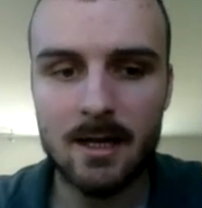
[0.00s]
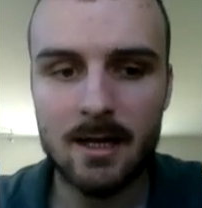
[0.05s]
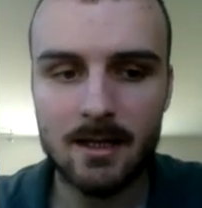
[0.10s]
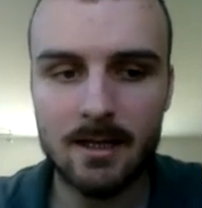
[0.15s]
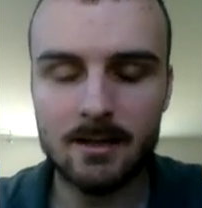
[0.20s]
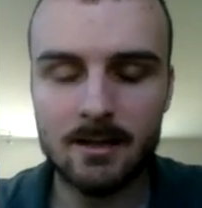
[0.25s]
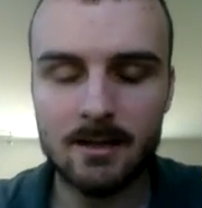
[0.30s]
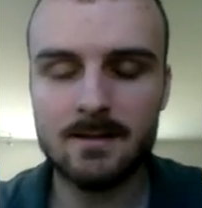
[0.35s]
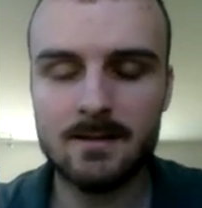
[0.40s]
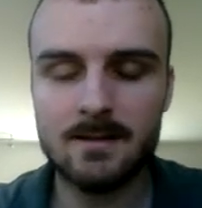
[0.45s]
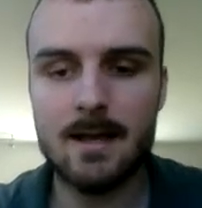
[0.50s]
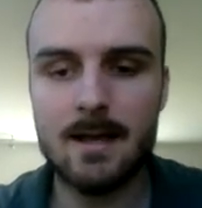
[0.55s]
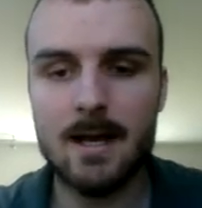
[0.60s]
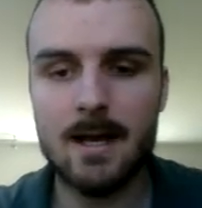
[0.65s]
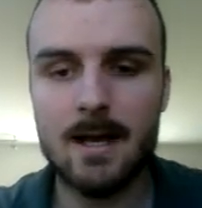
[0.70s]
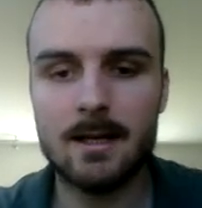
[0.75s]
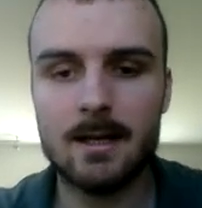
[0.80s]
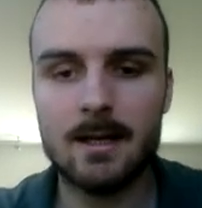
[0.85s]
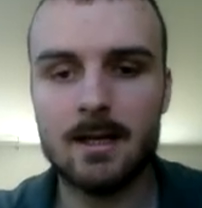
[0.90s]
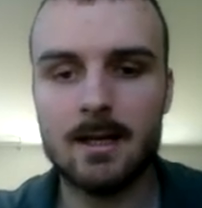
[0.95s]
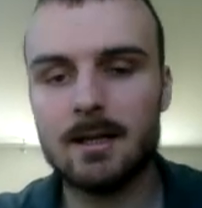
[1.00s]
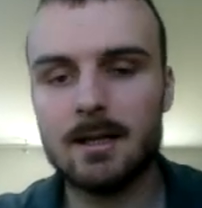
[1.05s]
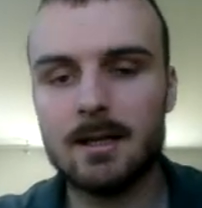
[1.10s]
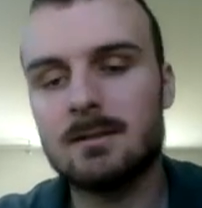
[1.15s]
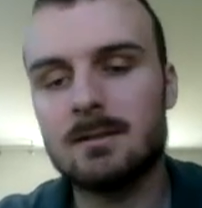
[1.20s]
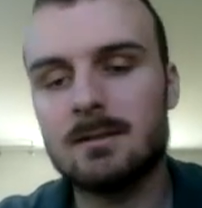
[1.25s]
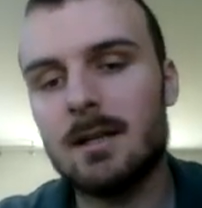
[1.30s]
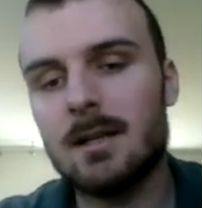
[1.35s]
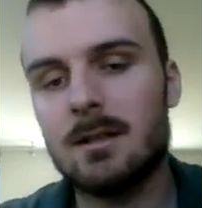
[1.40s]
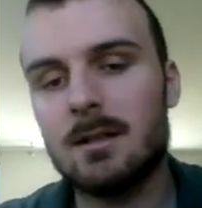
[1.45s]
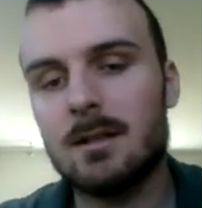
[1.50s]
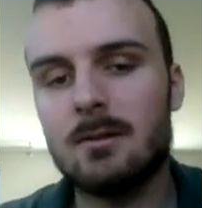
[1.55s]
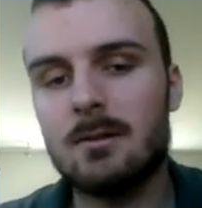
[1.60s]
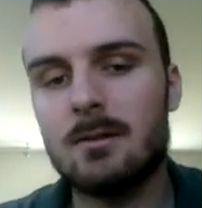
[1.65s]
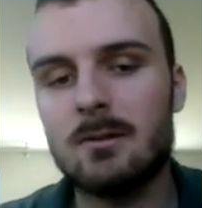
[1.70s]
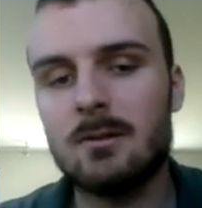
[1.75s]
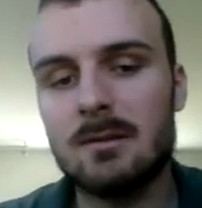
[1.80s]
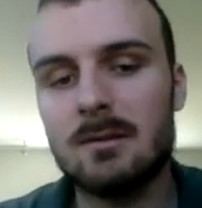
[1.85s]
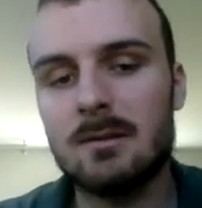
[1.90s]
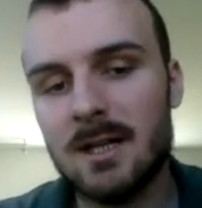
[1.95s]
is that it gets sent
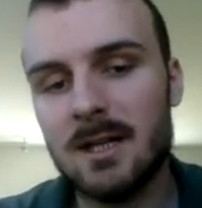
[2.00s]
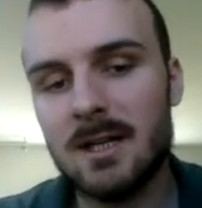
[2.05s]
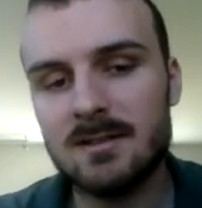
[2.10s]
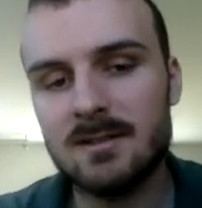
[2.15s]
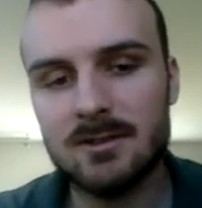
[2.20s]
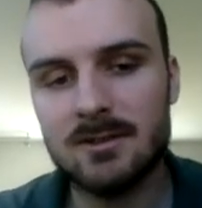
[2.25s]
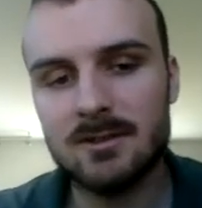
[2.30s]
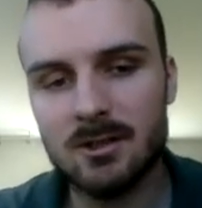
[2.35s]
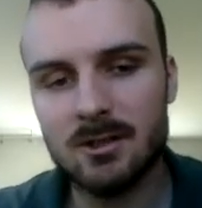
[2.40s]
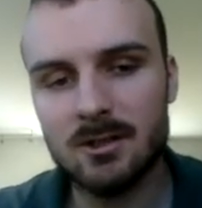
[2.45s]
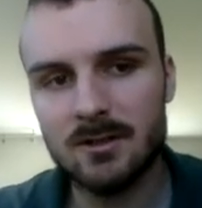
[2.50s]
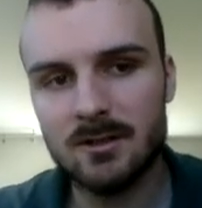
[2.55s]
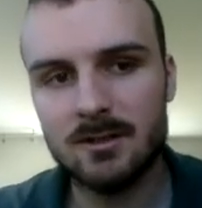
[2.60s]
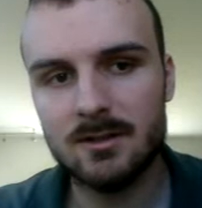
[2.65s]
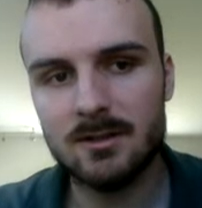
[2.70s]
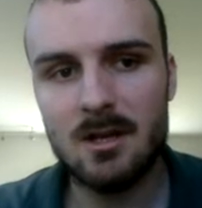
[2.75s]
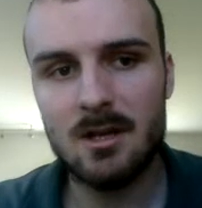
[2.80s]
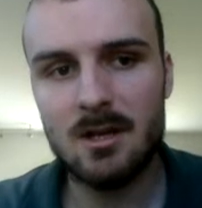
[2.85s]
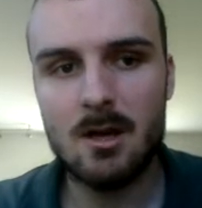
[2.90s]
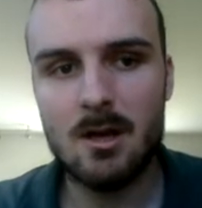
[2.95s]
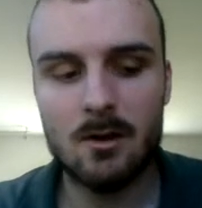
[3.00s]
to some testing servers